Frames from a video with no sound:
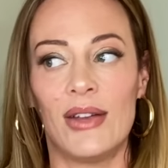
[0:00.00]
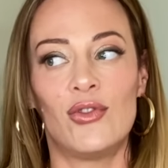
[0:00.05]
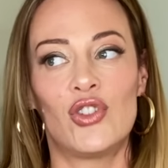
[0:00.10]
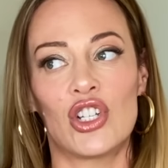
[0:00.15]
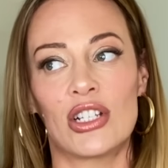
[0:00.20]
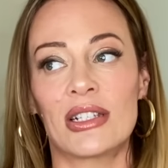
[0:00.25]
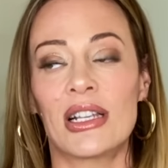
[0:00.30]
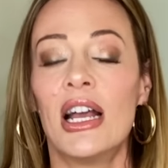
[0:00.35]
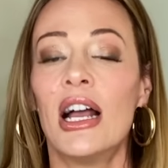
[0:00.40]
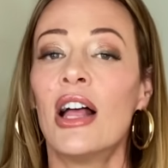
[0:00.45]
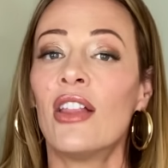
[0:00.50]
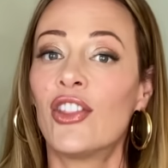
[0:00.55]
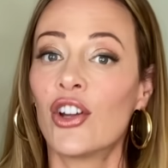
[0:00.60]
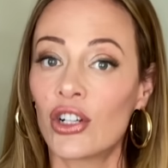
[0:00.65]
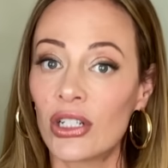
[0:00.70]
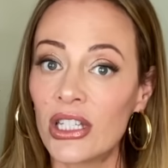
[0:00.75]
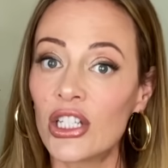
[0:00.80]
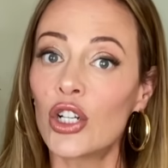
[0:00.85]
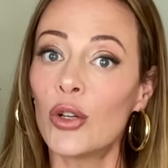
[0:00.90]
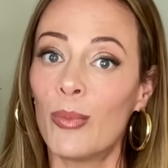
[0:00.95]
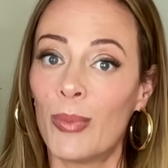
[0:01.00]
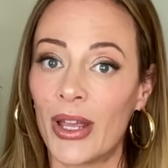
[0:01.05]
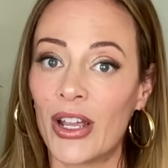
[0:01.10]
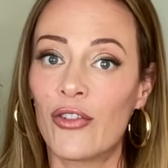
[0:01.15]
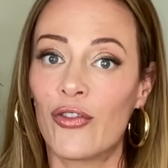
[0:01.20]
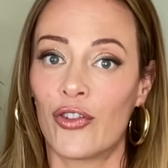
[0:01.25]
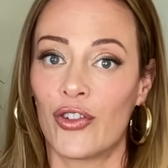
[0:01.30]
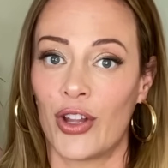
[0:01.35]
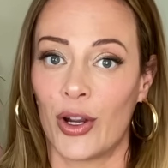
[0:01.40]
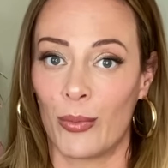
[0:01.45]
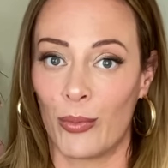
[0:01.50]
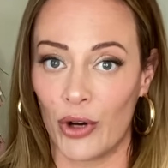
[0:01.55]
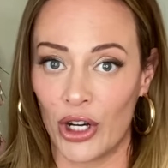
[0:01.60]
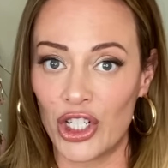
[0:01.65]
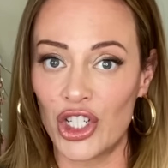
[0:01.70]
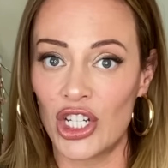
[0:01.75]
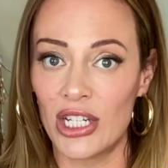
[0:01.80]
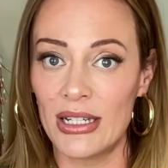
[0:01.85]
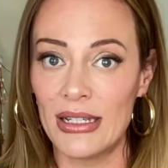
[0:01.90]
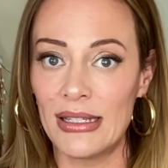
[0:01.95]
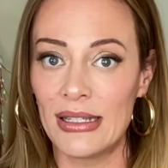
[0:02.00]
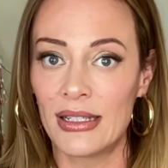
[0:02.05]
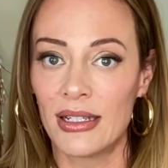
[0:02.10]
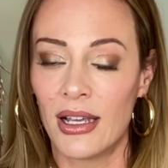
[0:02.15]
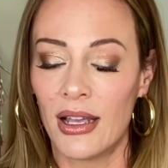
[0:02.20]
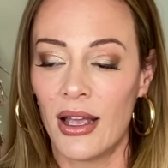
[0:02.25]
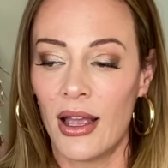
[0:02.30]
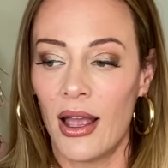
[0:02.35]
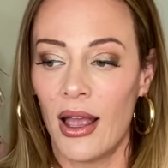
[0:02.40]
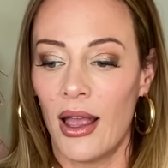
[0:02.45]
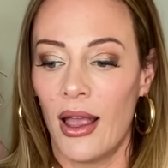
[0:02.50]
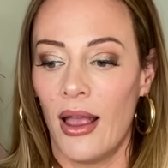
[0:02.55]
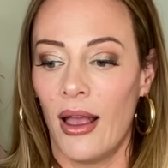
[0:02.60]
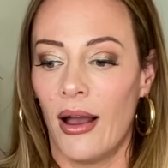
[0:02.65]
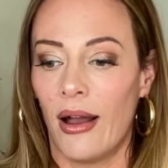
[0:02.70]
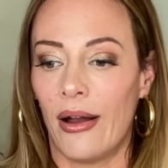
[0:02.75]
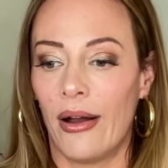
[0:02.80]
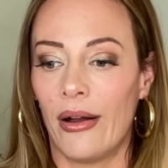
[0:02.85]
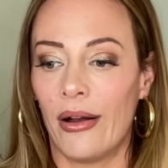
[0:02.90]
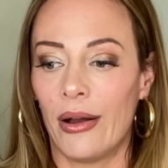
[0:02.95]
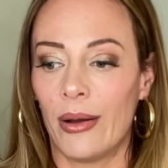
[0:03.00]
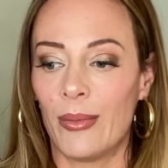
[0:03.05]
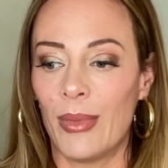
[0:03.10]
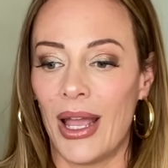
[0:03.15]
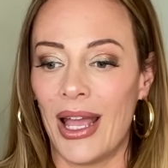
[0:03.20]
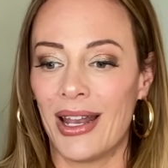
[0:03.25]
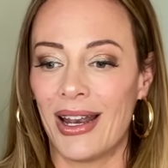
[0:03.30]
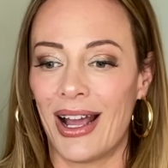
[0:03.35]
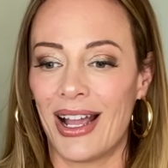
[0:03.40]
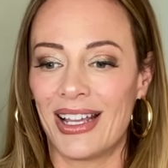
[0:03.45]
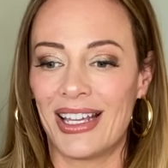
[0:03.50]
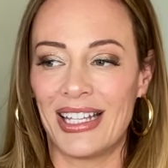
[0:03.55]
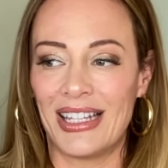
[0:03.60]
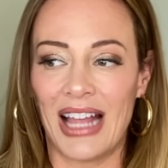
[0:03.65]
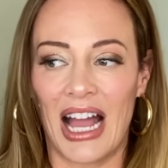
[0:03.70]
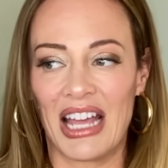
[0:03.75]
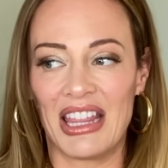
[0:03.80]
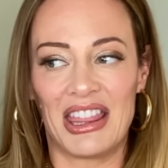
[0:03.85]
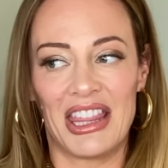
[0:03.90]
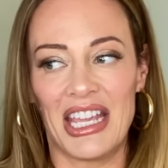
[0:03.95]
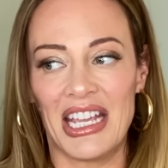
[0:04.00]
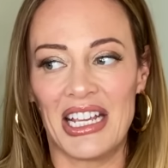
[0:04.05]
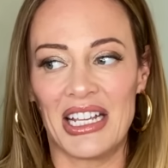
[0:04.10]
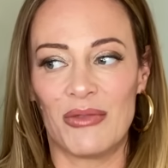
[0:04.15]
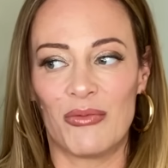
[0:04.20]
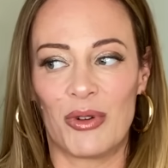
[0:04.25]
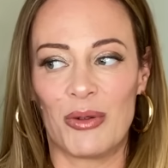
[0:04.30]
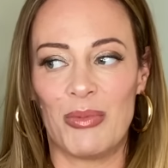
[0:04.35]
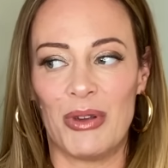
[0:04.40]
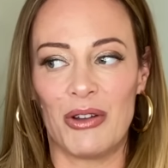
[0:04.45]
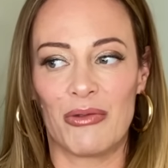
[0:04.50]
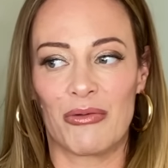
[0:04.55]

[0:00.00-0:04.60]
just, they're a little big for their britches. Um, and I, I think it would be